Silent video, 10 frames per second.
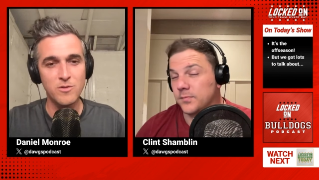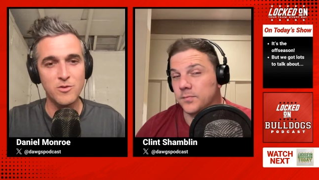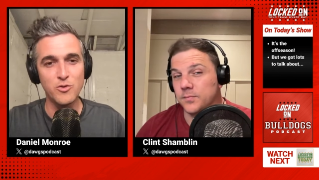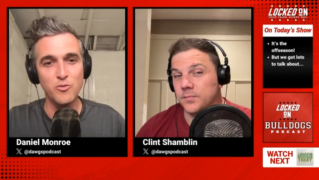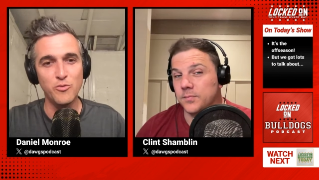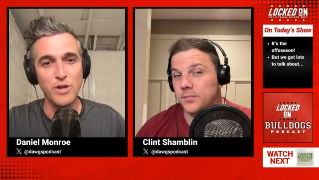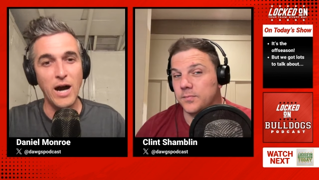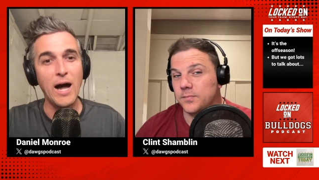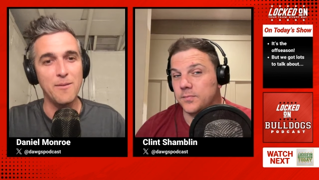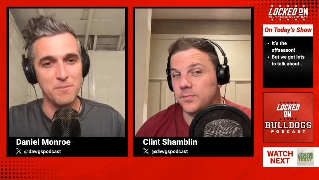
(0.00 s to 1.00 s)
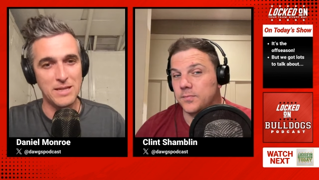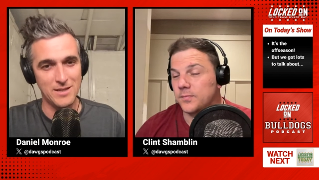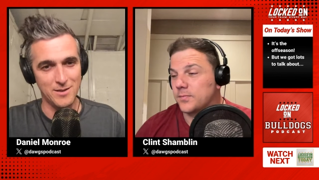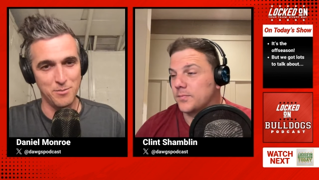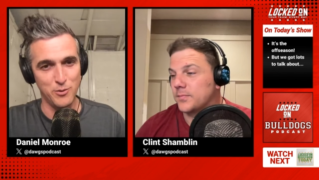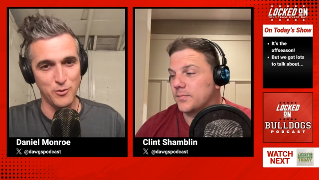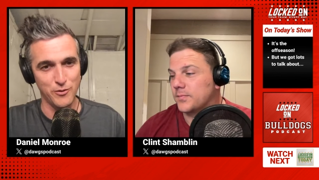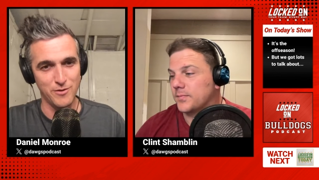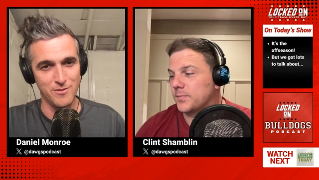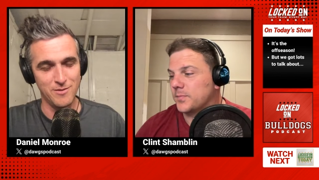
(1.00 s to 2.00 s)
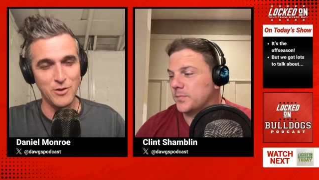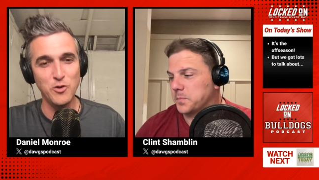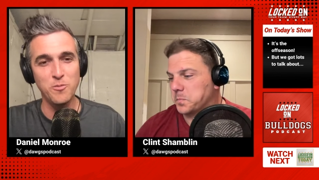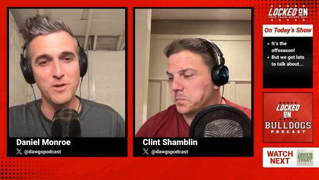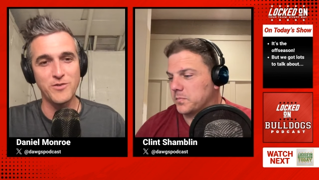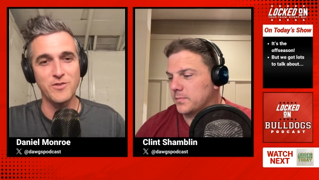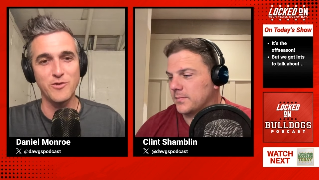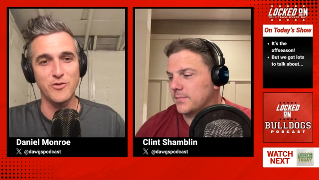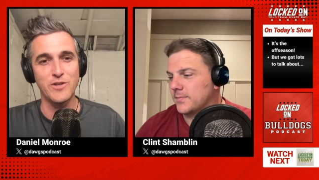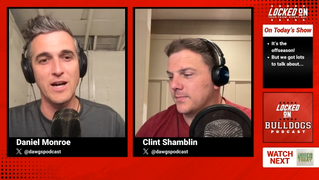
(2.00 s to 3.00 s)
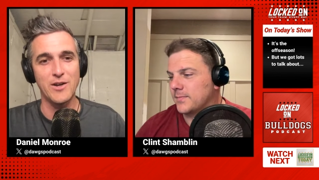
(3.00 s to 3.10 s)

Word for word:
Speaker 1: to not be in the portal. And you must've just not